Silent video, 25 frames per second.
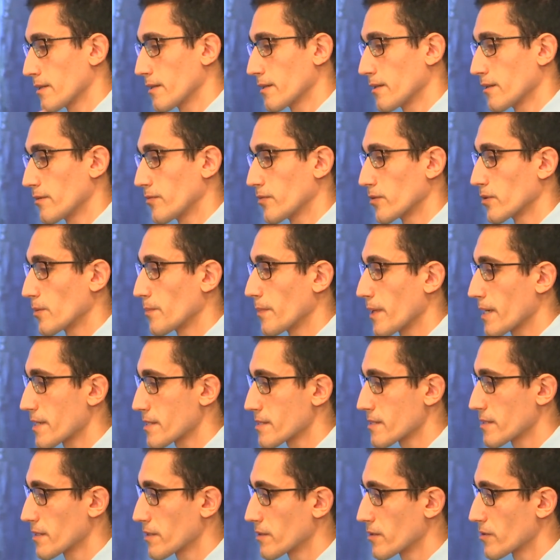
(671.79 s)
for the past
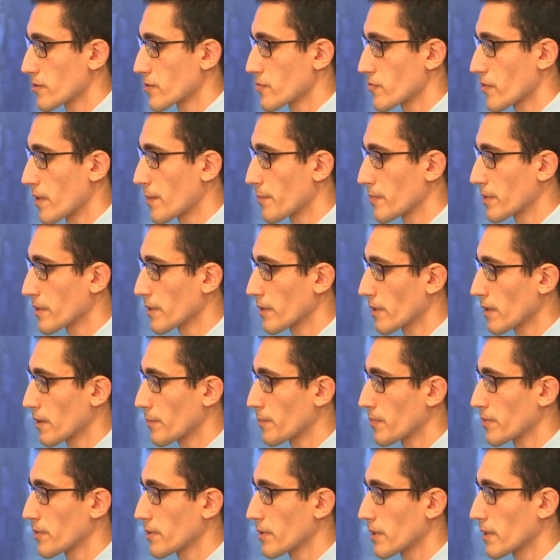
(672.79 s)
10 years, ramping up
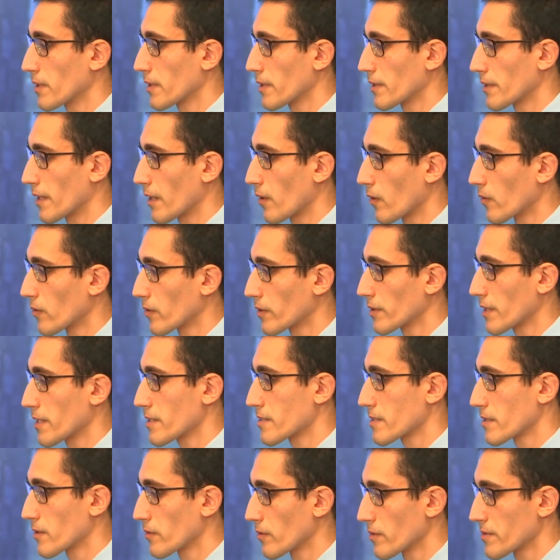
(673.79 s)
and organizing
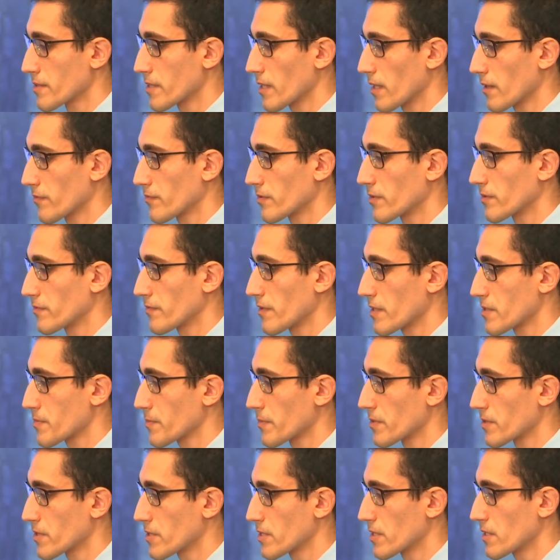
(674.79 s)
ourselves in the investment
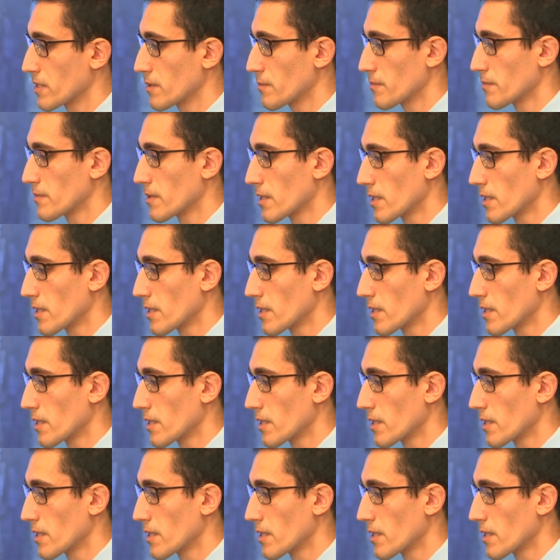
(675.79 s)
team